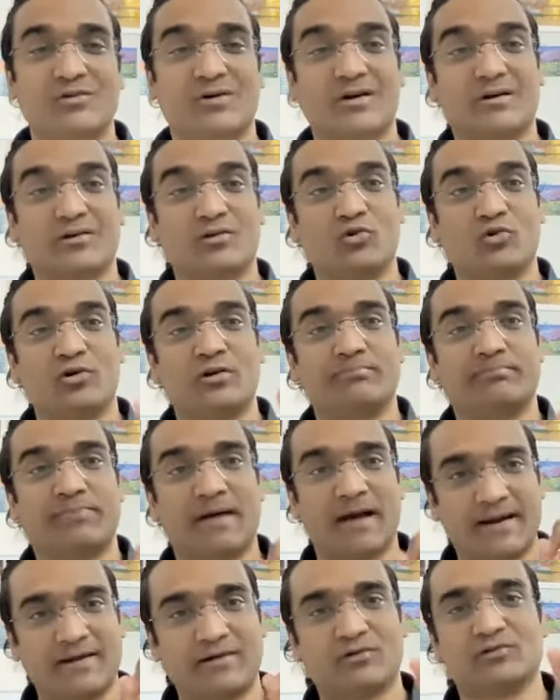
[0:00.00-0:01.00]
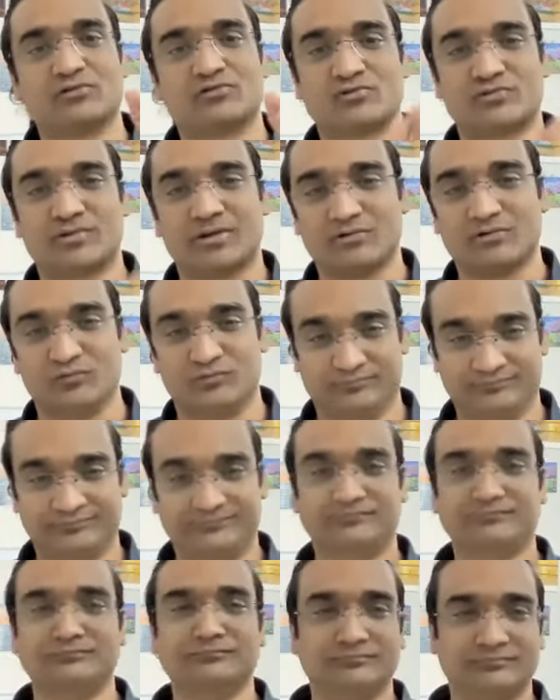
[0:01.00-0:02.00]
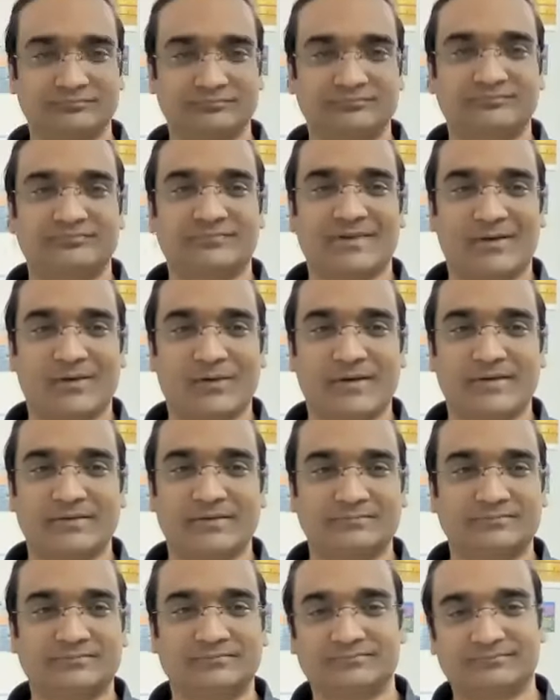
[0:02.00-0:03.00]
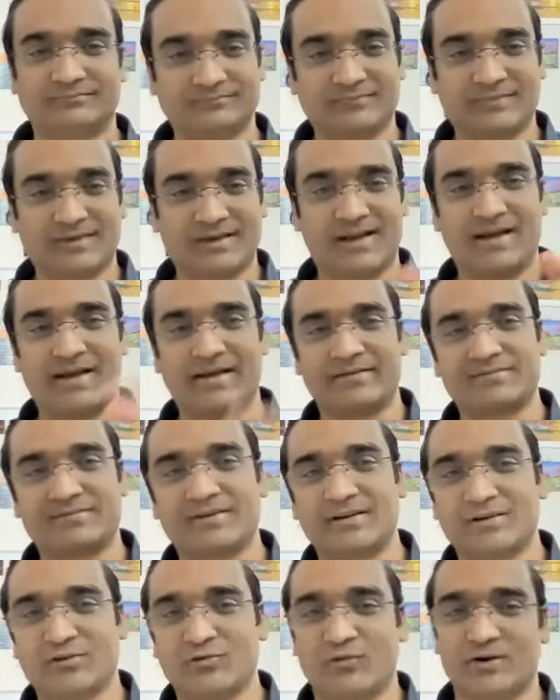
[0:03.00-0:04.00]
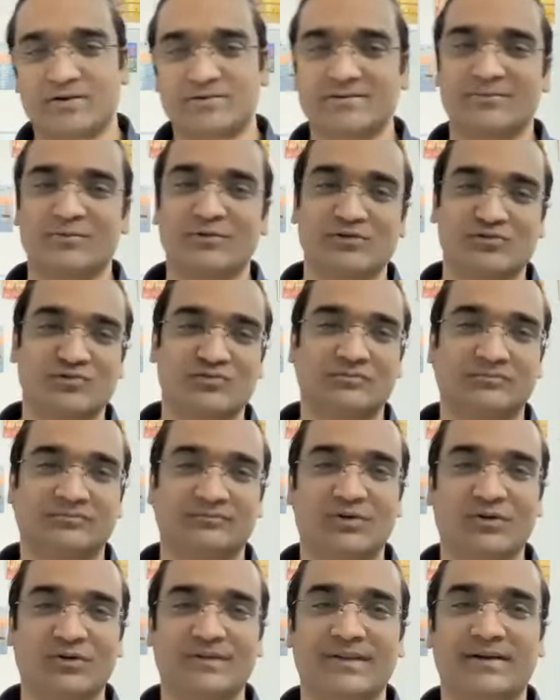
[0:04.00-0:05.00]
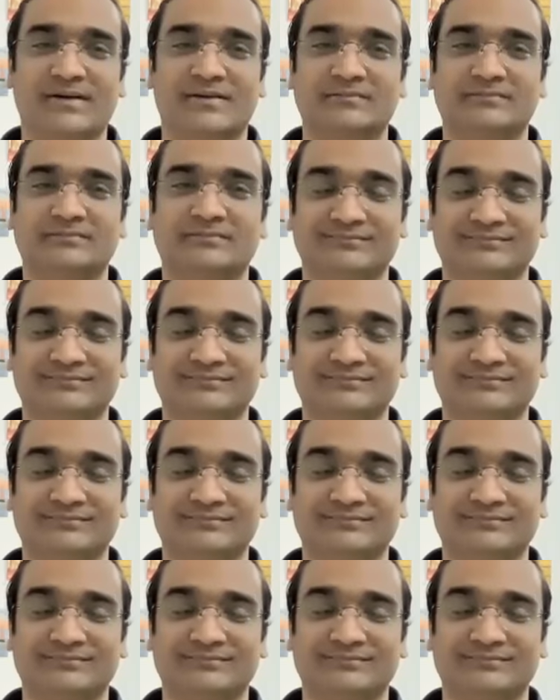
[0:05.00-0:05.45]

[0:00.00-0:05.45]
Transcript: are a good parent also, Shalu. Okay. I have sent you WhatsApp also on that.